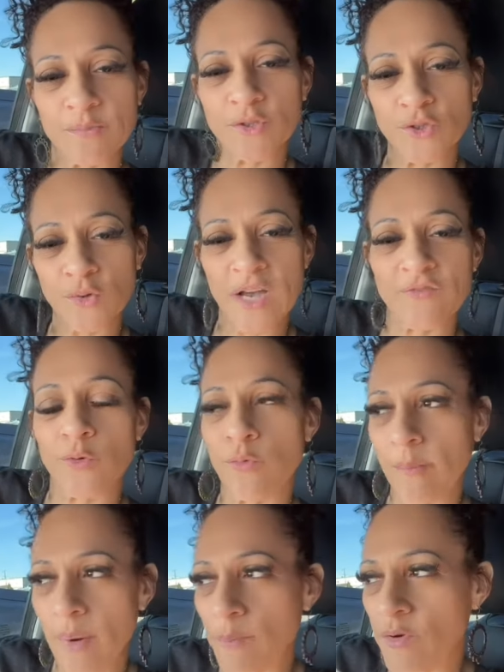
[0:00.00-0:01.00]
But you have to
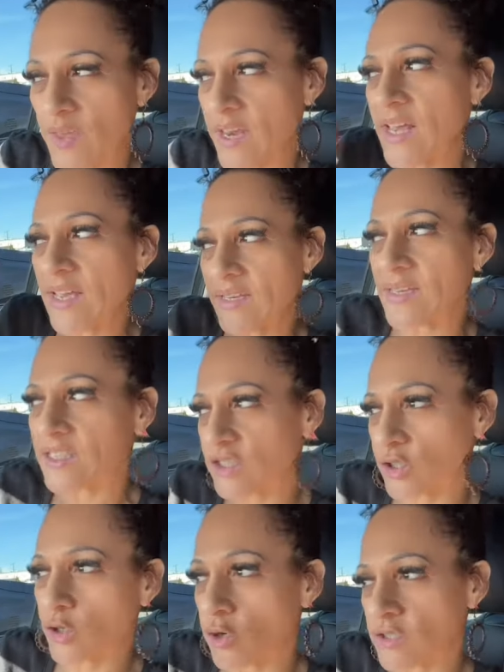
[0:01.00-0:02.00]
remember that, yes,
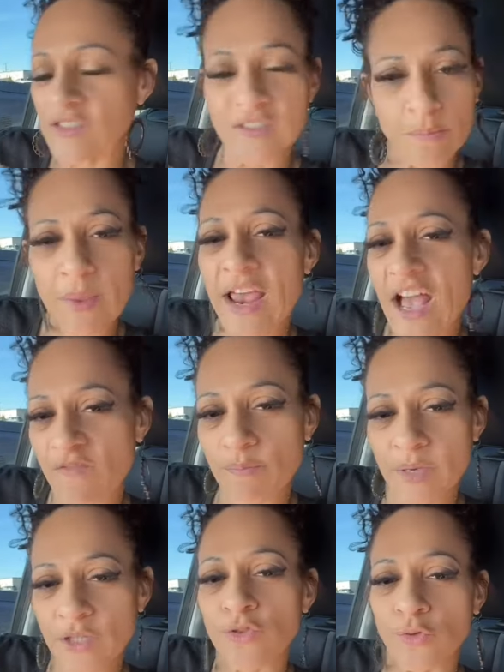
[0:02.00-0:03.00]
a narcissist may have
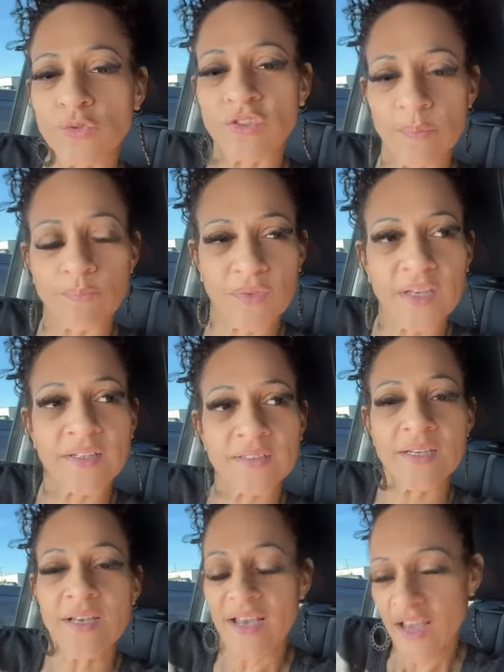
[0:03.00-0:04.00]
been through some things
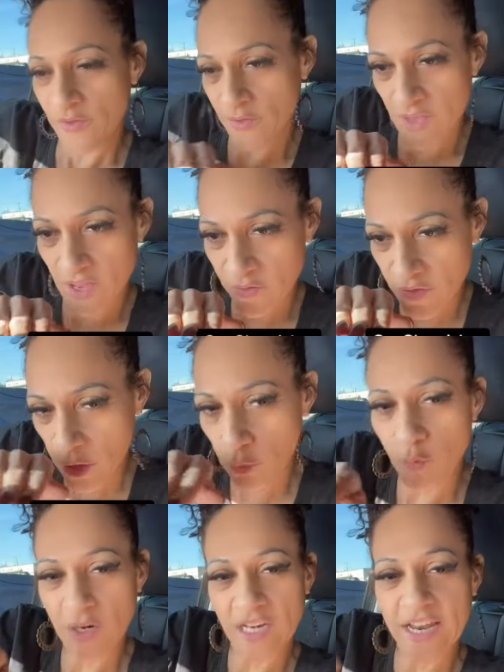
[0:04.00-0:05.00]
and, and they'll
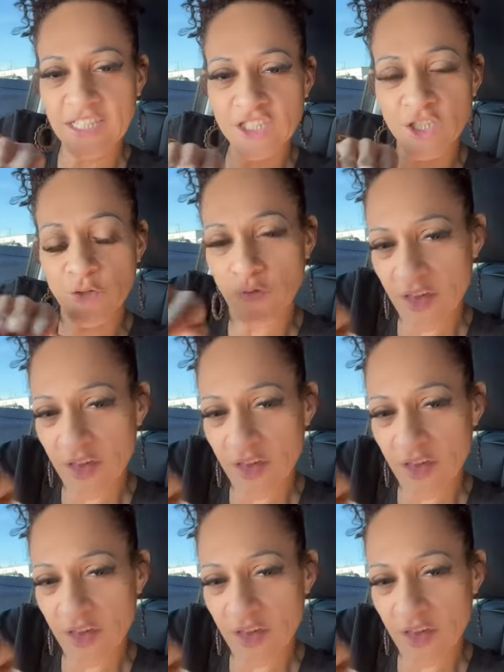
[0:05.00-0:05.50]
relate to you.